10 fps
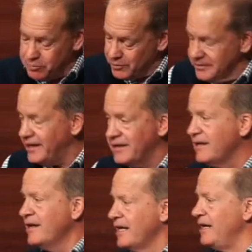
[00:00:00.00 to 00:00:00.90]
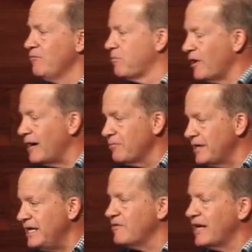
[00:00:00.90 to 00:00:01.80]
brilliant. He will probably
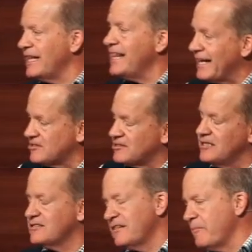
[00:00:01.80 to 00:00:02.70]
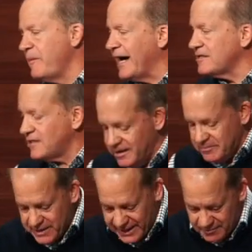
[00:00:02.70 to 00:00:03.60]
even in that sense on the backside
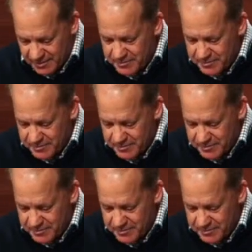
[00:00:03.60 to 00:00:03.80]
become a